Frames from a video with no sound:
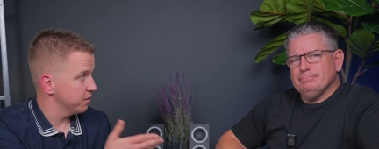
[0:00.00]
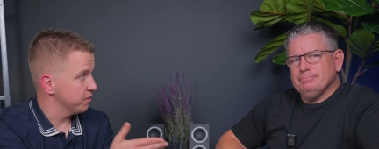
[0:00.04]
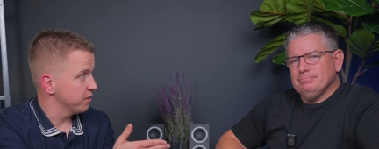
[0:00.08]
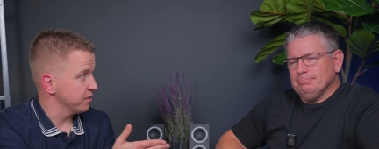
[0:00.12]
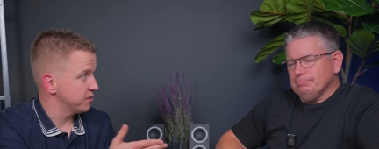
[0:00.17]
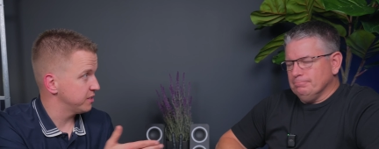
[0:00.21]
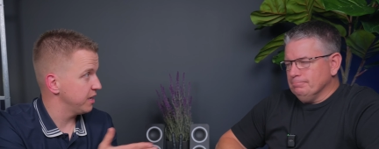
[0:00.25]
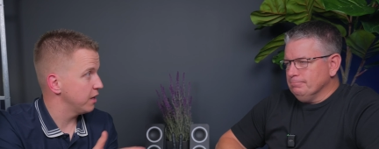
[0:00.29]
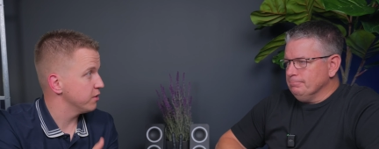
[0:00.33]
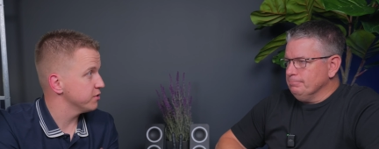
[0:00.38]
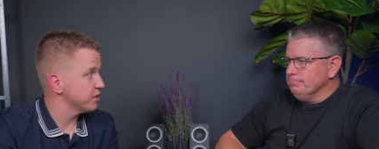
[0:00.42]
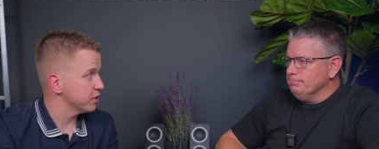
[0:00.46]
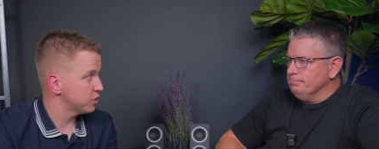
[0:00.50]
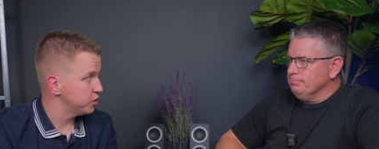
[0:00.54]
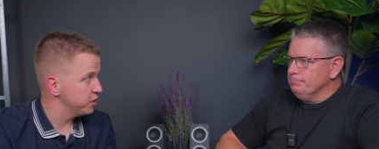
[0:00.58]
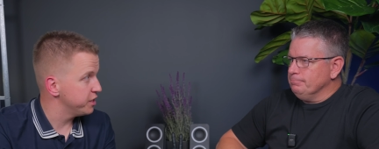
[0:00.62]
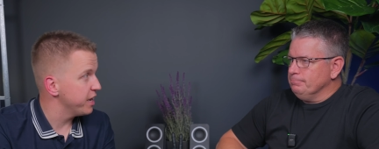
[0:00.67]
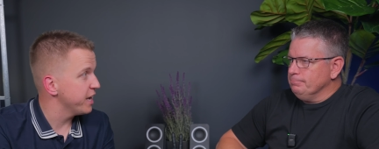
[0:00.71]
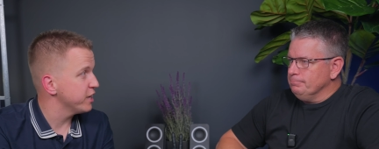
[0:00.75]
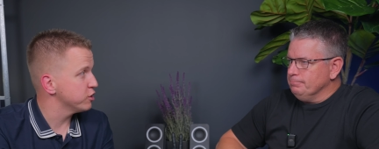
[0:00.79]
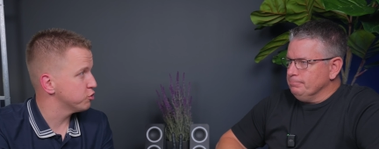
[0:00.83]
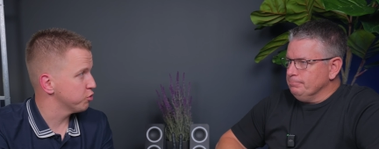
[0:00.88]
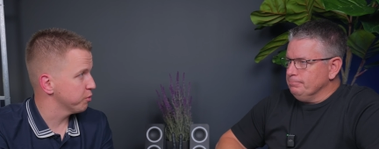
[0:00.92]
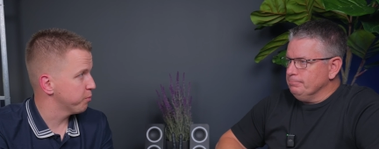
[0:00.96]
Speaker 1: That sounds like
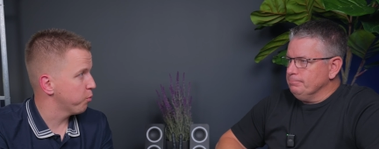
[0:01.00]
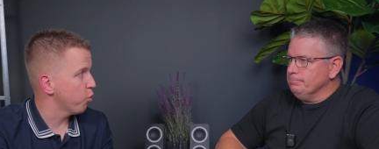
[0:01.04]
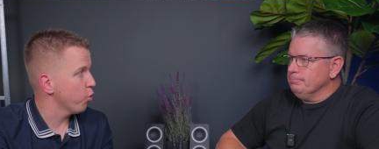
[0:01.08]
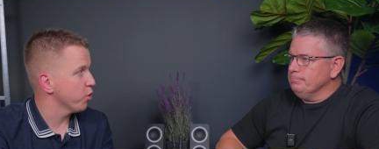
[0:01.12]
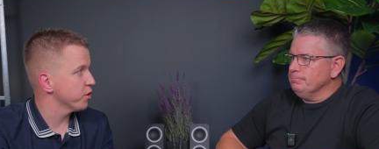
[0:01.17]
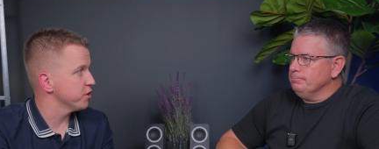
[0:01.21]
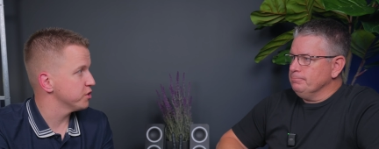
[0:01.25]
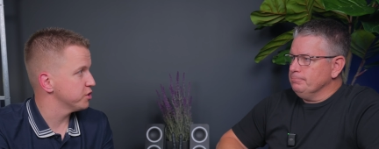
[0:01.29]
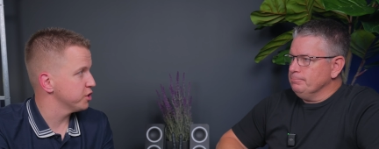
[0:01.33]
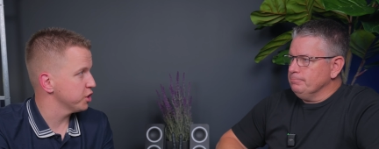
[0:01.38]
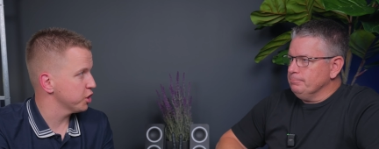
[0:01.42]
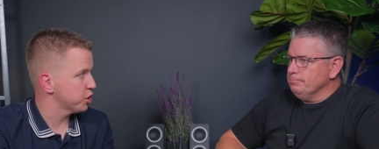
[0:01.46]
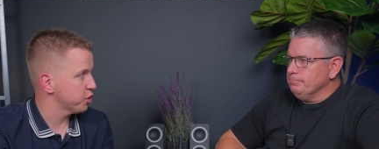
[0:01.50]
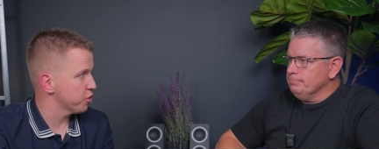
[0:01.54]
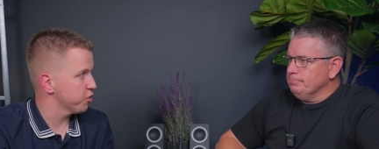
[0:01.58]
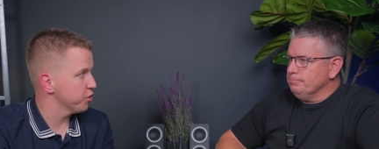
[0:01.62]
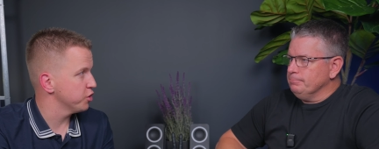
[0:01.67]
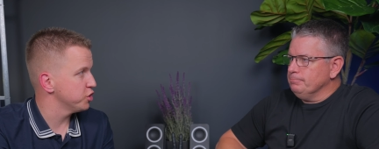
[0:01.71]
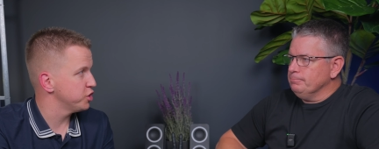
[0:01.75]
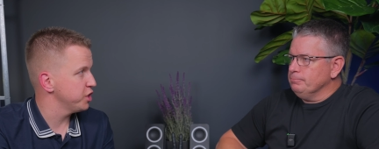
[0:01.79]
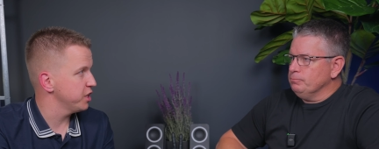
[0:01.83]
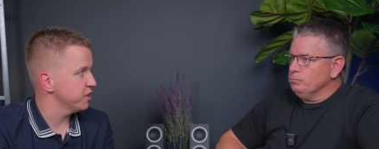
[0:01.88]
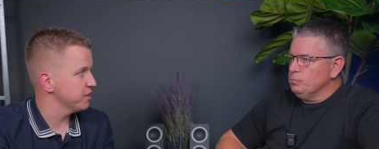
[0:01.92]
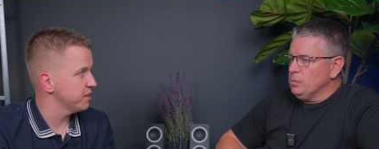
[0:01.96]
today's report is
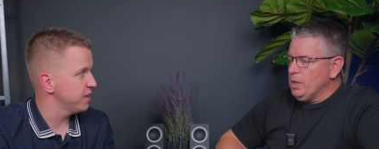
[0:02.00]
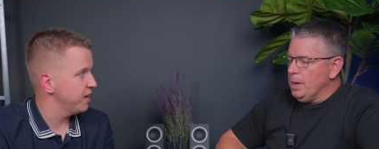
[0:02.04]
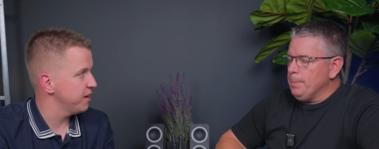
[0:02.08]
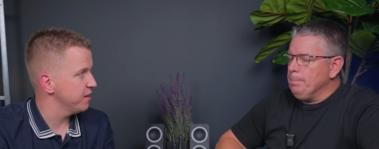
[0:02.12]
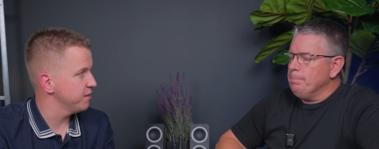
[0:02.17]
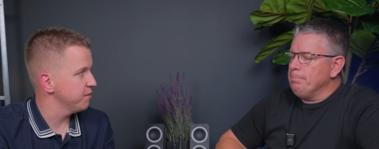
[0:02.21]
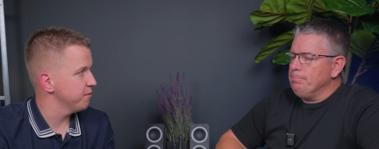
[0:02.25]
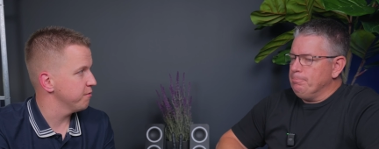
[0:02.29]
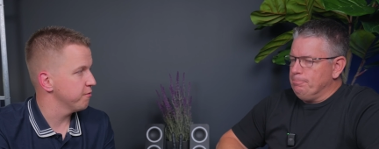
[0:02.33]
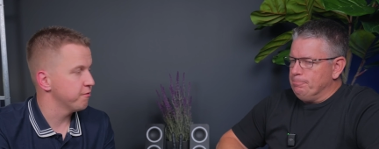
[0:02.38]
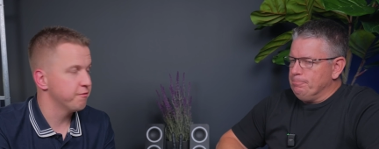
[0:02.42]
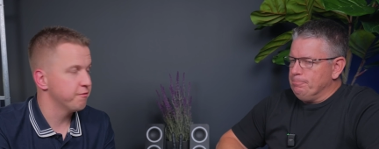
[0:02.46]
encouraging. That